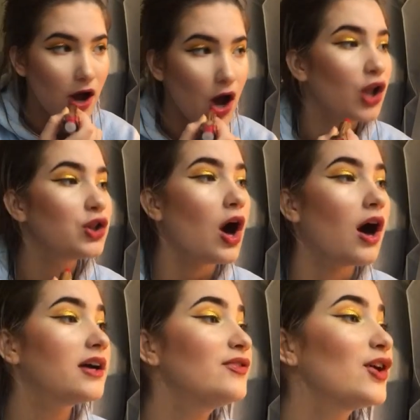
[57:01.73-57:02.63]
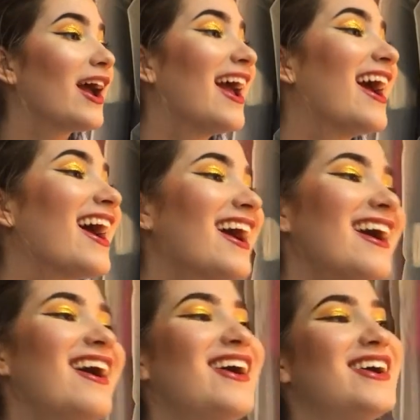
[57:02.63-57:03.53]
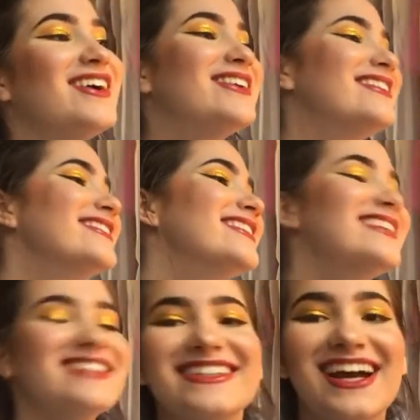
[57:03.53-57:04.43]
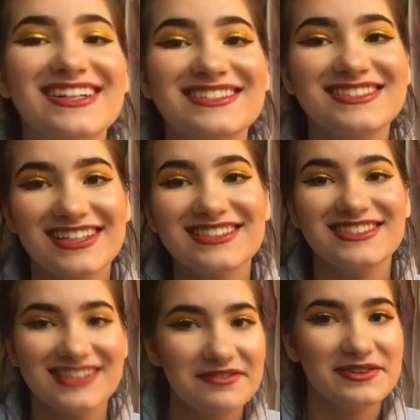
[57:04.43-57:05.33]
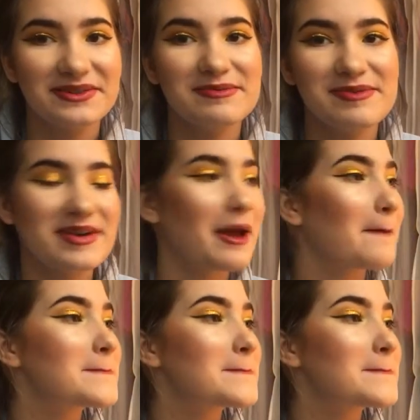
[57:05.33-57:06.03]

A lock of your hair? Oh, yes, that's definitely what I'm doing.